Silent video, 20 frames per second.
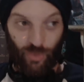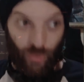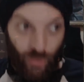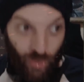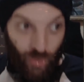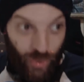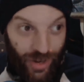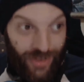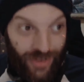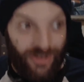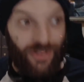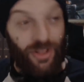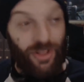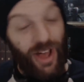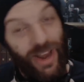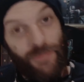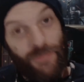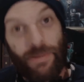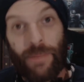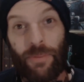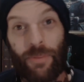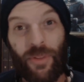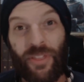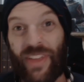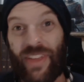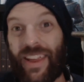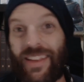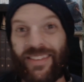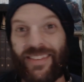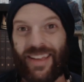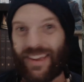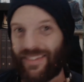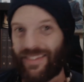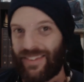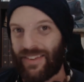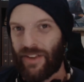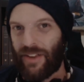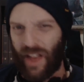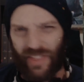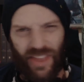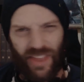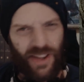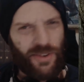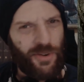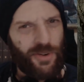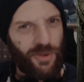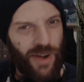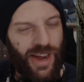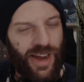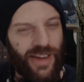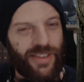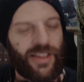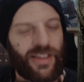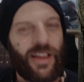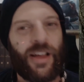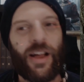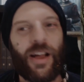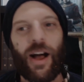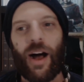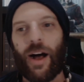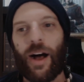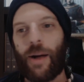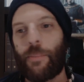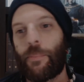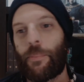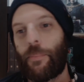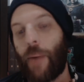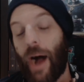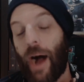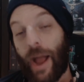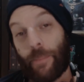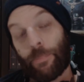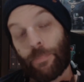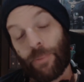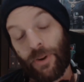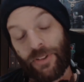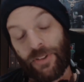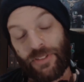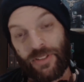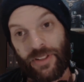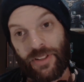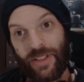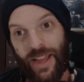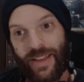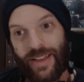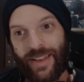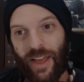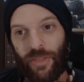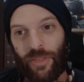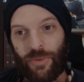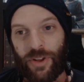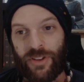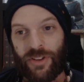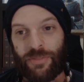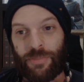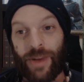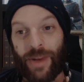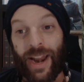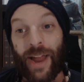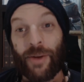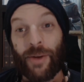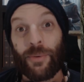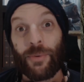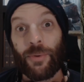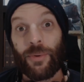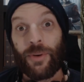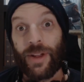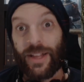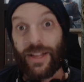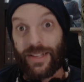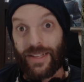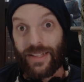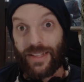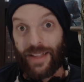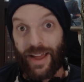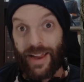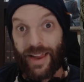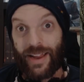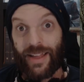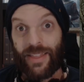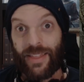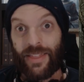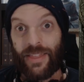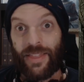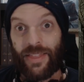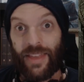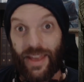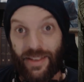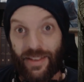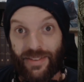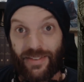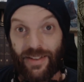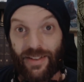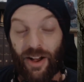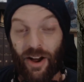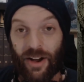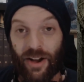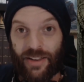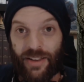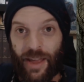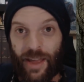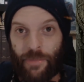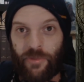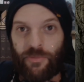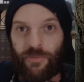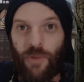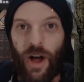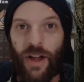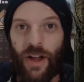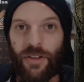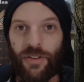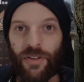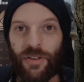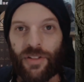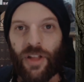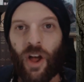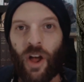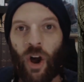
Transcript: which a lot of people think is actually not that great. I personally like Death Wish, but I really like this archetype of monsters.